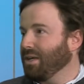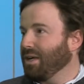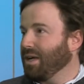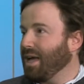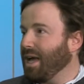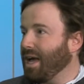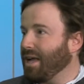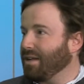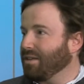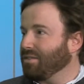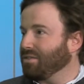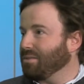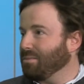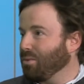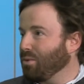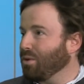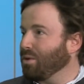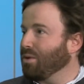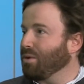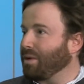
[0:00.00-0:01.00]
adding some
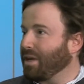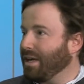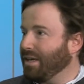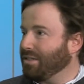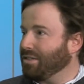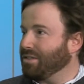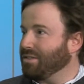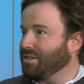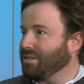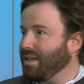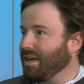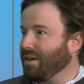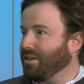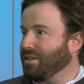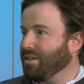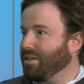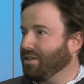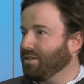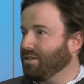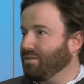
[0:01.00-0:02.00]
more locations down
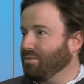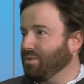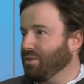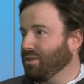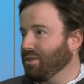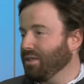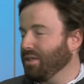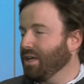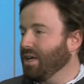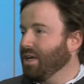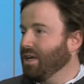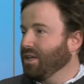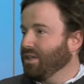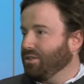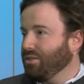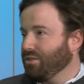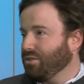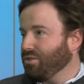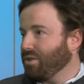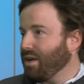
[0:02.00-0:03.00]
here and really
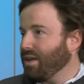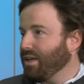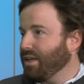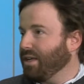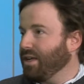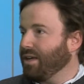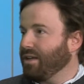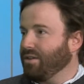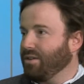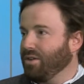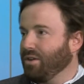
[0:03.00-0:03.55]
just trying to get